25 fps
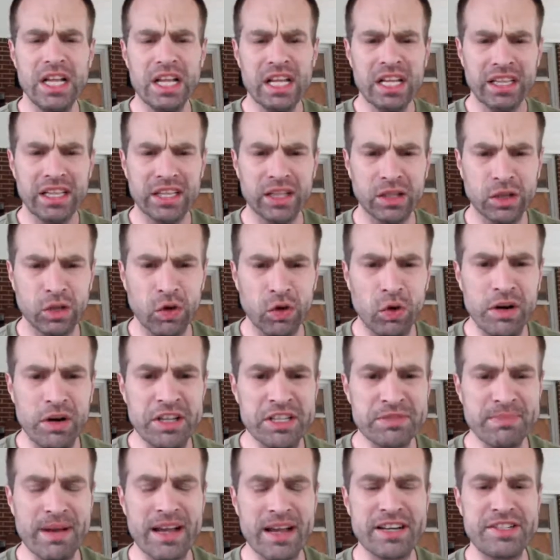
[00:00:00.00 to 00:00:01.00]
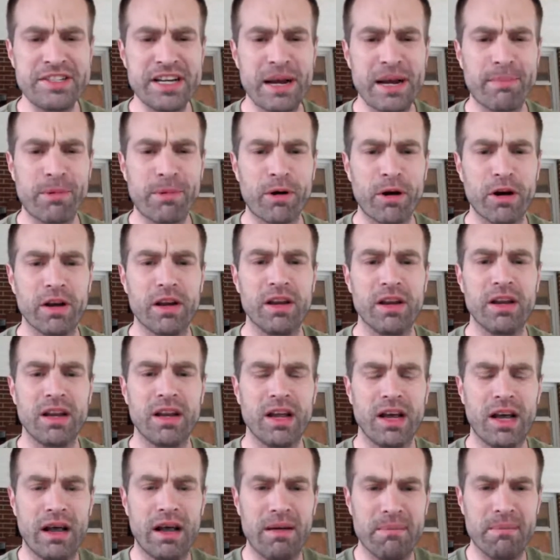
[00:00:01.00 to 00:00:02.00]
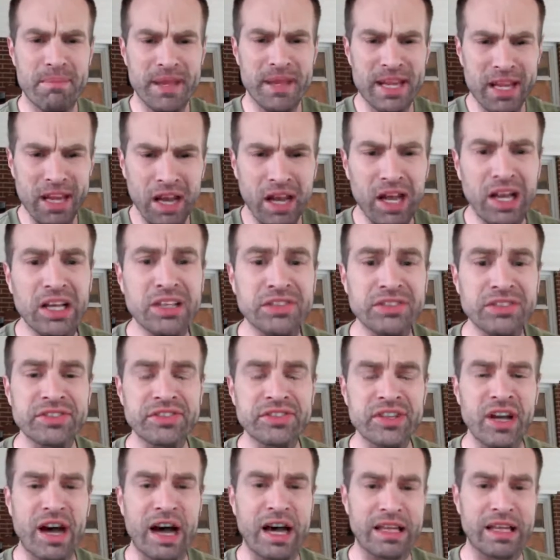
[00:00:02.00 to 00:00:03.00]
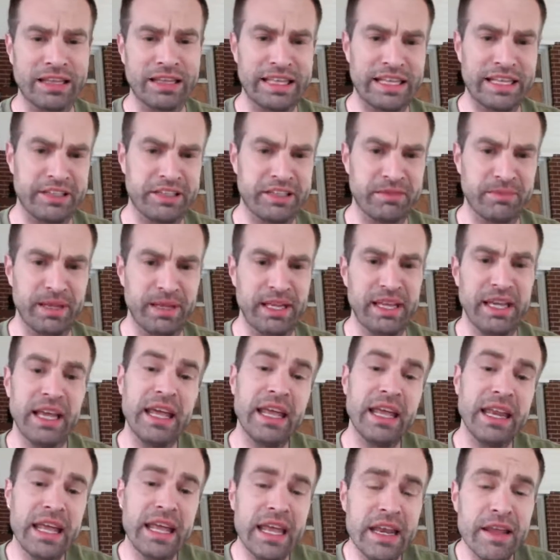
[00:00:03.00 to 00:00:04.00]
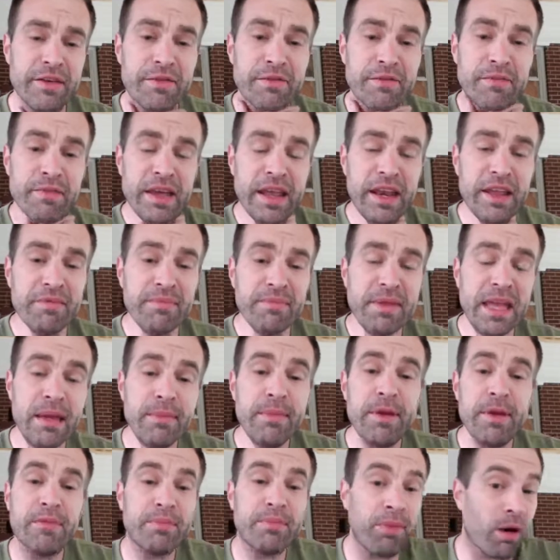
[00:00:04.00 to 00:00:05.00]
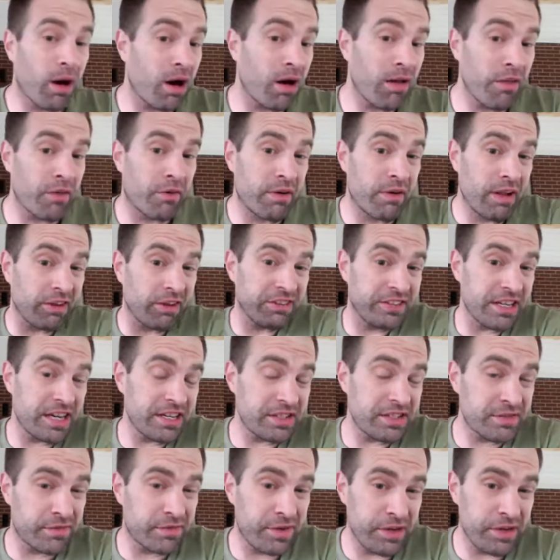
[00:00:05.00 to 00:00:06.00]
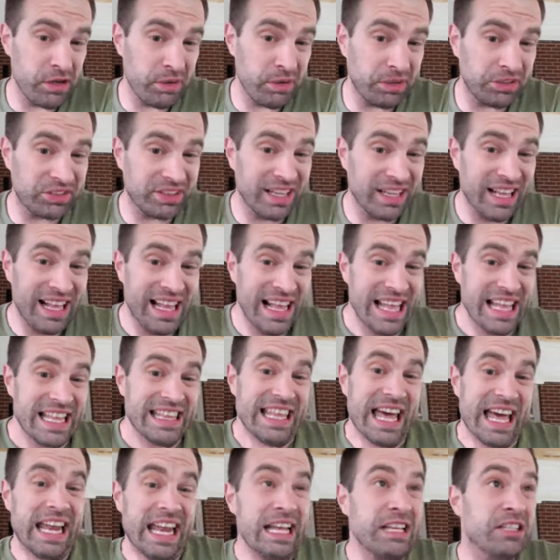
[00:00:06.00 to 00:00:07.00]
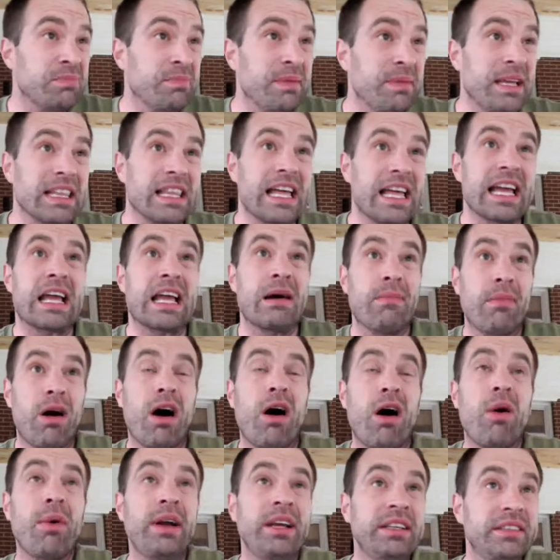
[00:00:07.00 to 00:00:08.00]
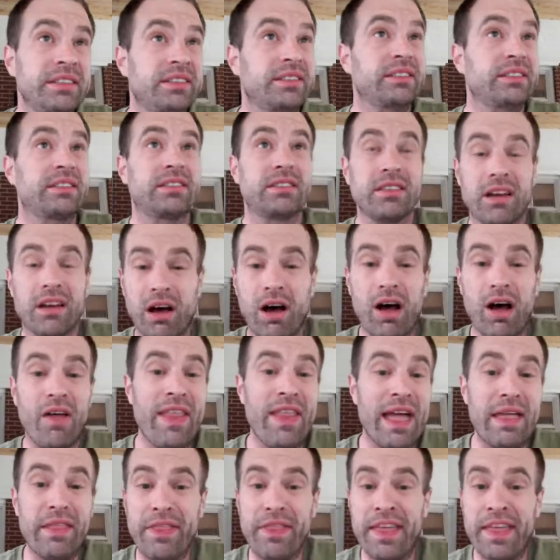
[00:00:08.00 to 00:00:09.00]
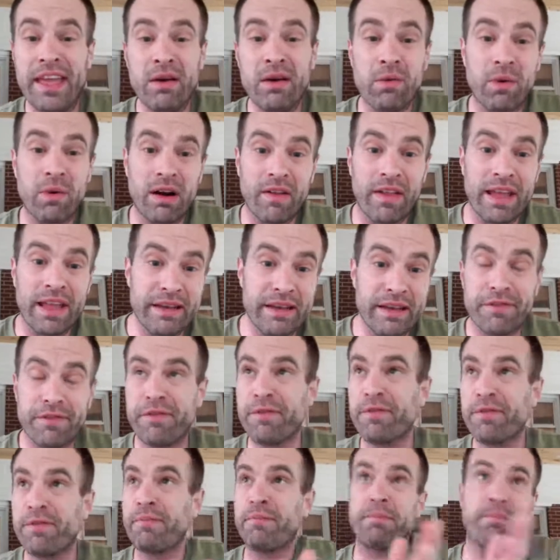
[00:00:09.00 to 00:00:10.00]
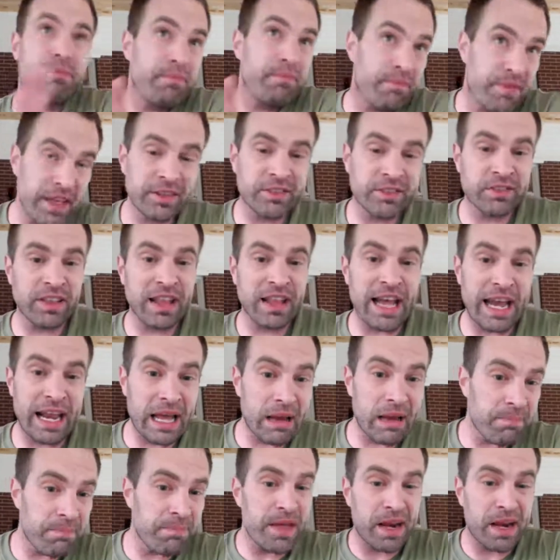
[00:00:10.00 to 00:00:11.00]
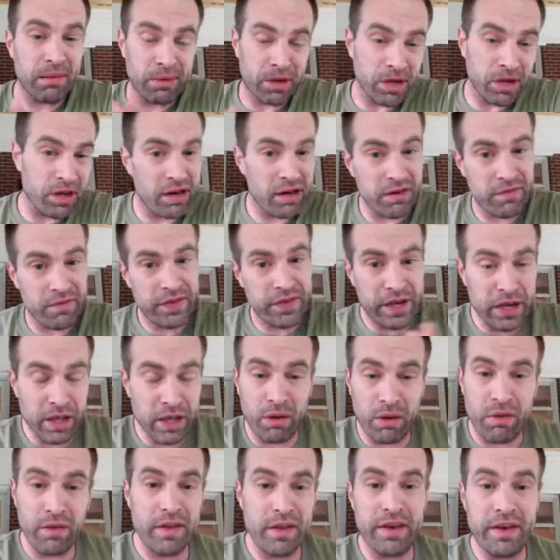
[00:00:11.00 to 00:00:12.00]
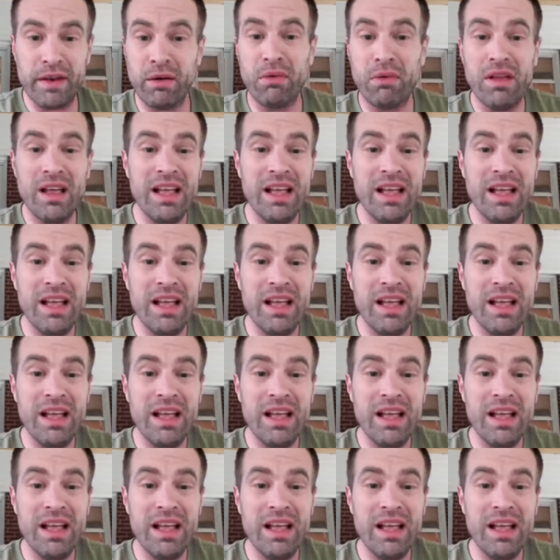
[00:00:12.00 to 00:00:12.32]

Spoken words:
The Lord is my shepherd, because God leads me, and if part of the realization for you is that is me, like I'm always on that thing where, like, if things line up, then I'm good. If they don't, they don't.